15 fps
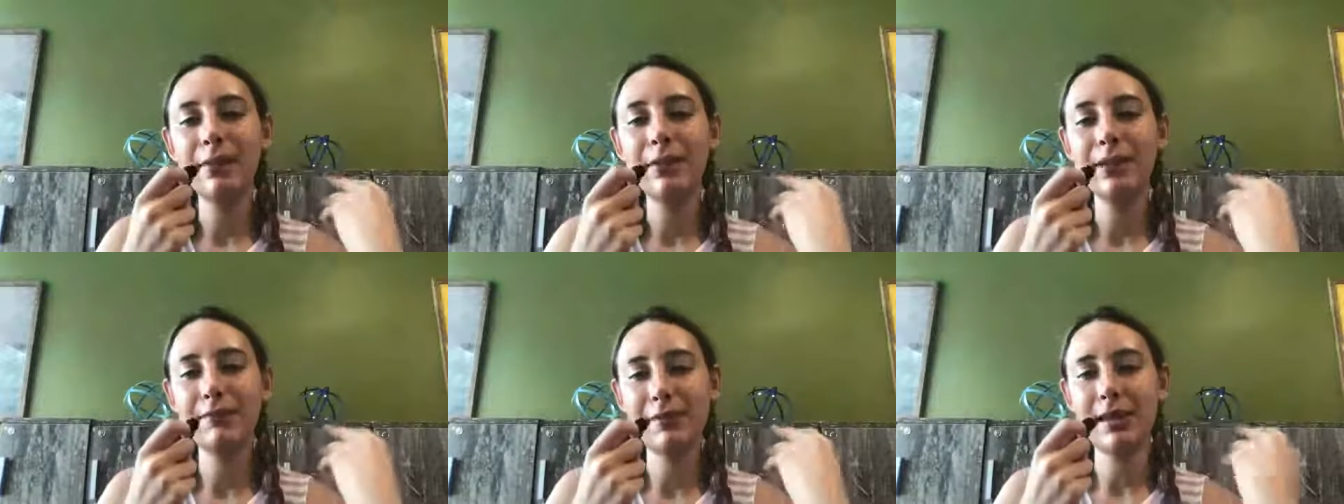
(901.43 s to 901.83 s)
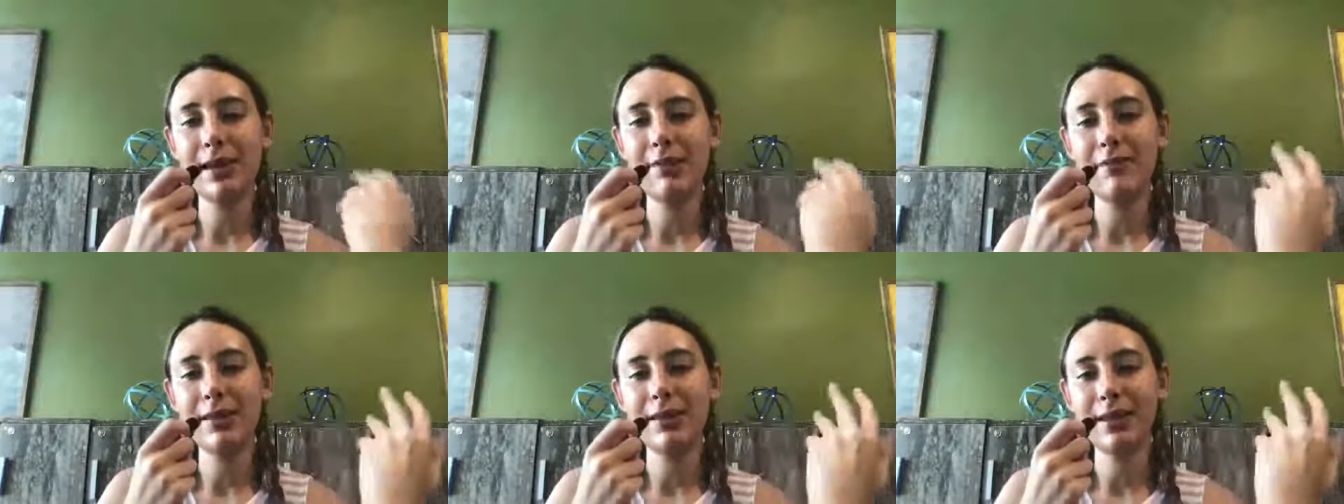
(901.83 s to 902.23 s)
believe that
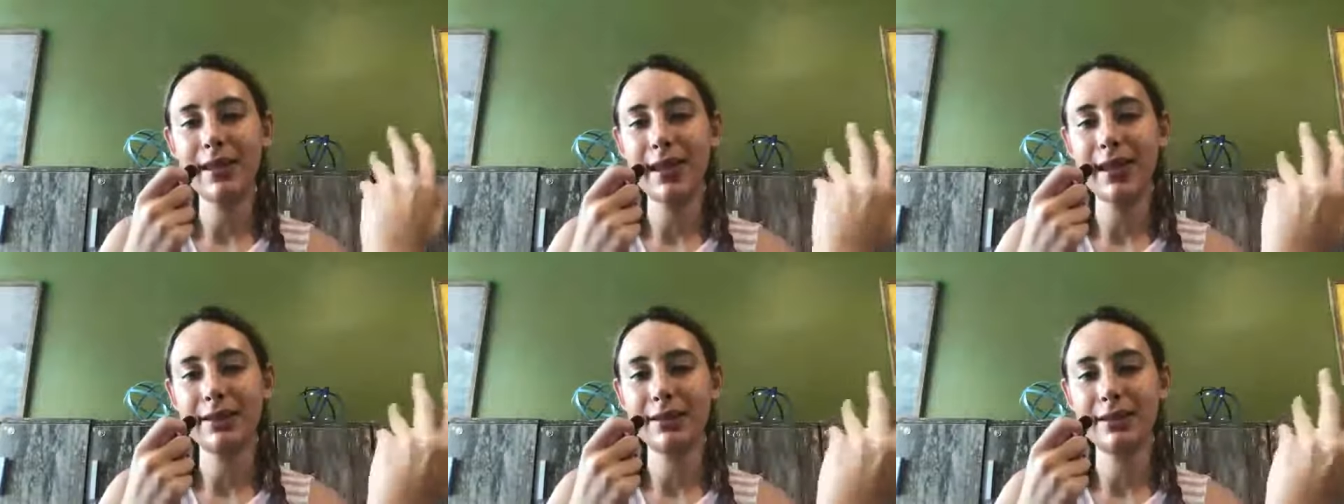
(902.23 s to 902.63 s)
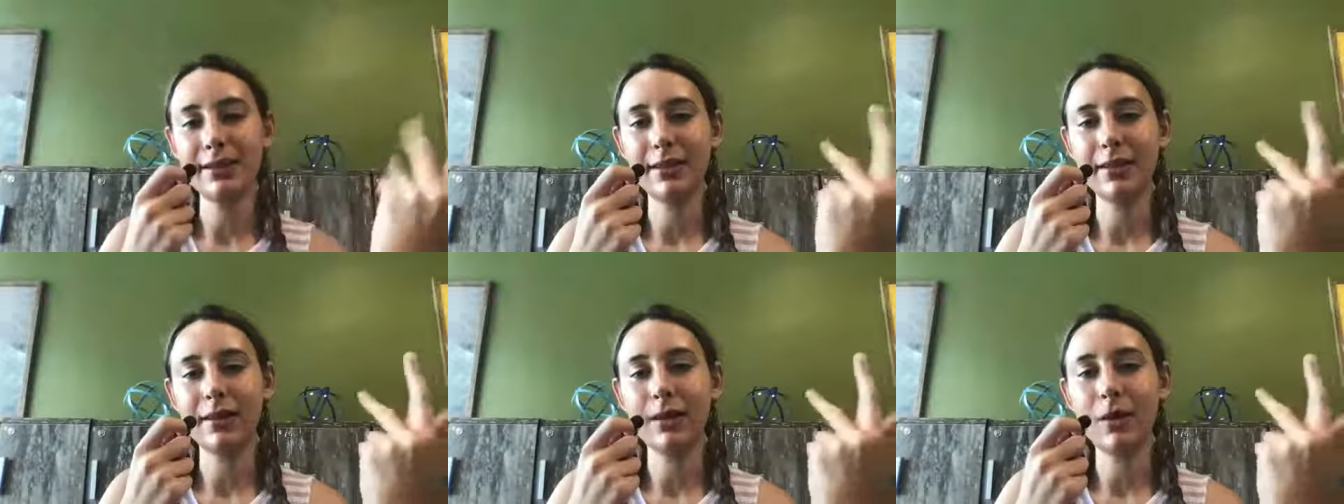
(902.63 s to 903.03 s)
everything has
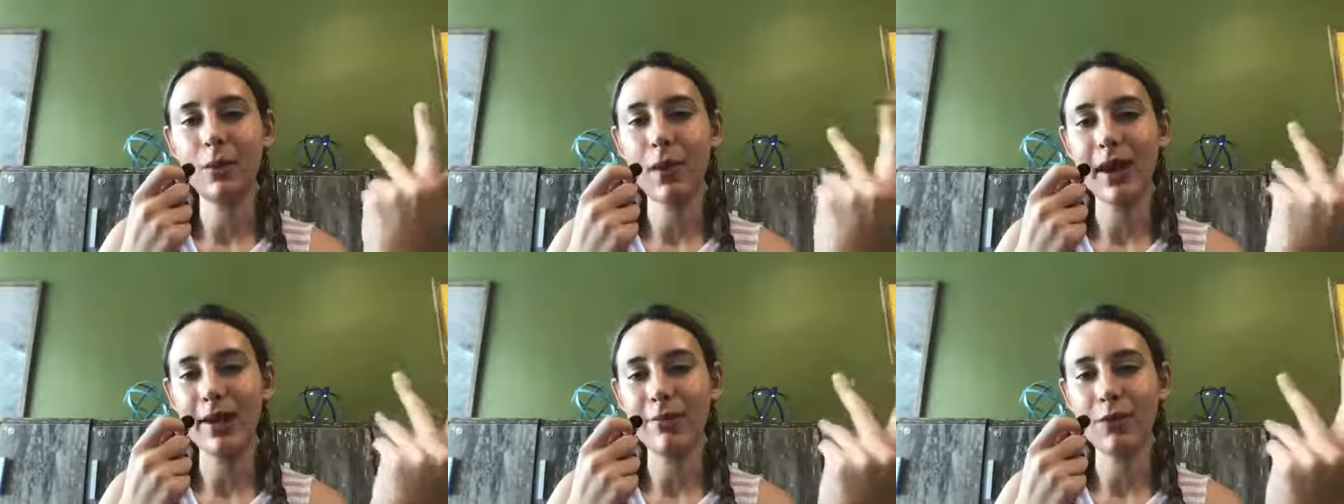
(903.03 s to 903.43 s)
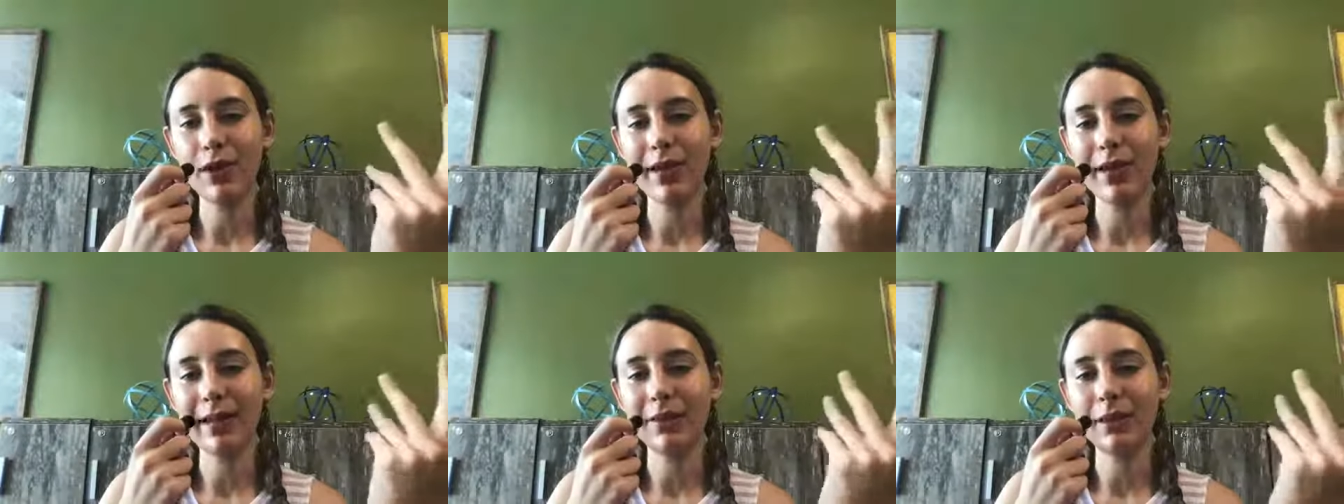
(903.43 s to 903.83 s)
a way of
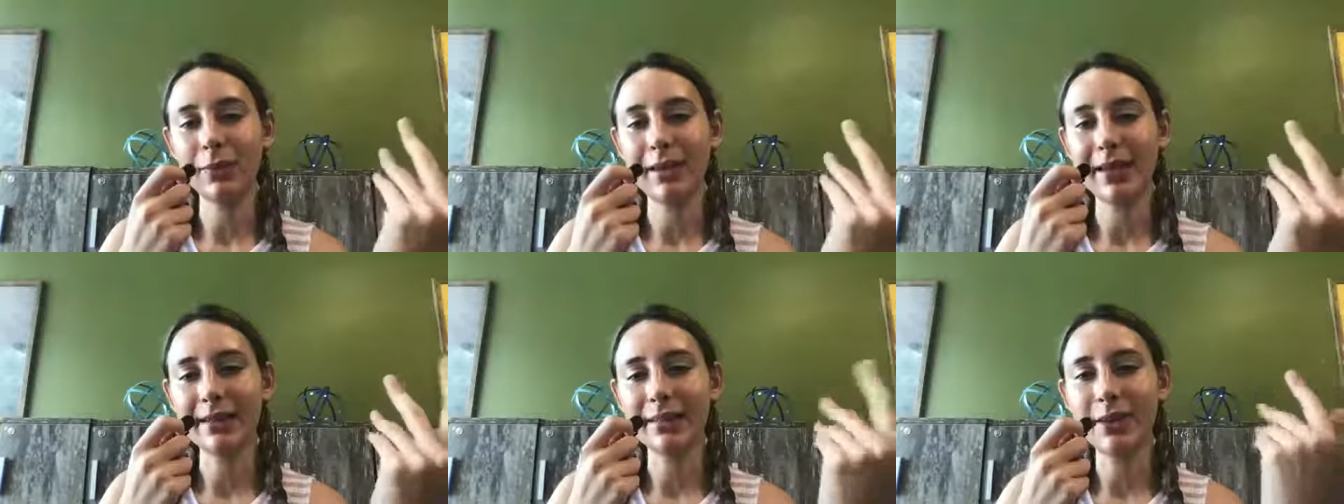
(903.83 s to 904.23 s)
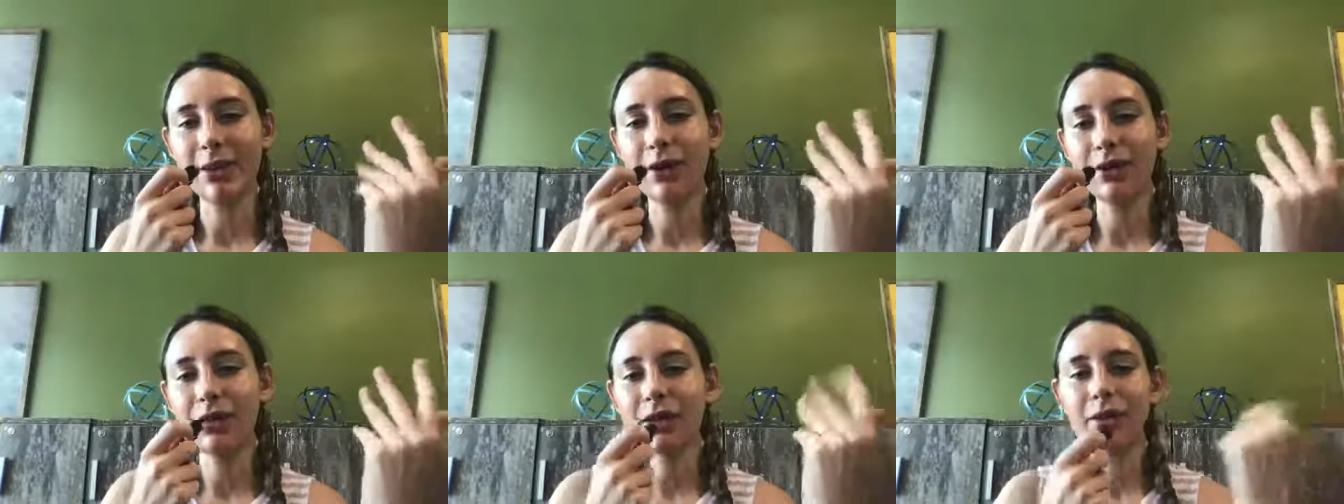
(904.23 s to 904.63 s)
working out the way it's
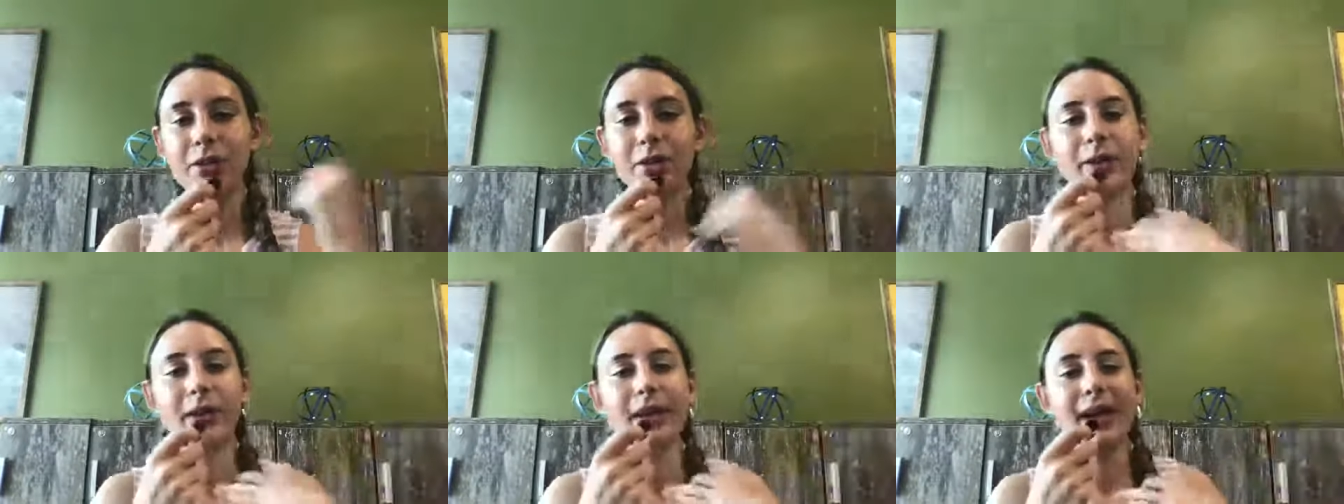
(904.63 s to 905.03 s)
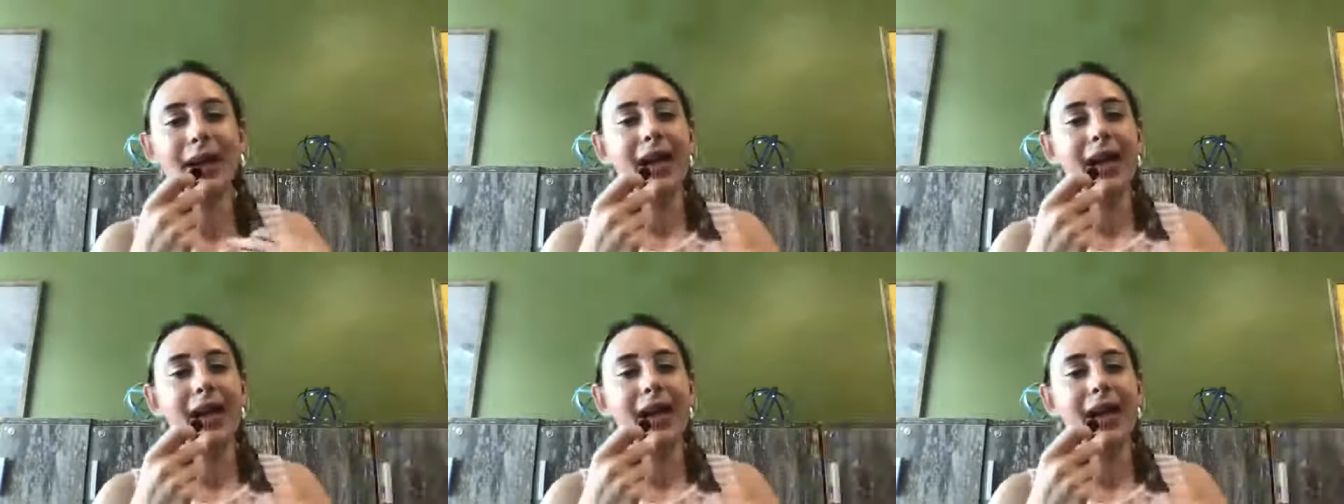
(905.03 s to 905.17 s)
supposed to.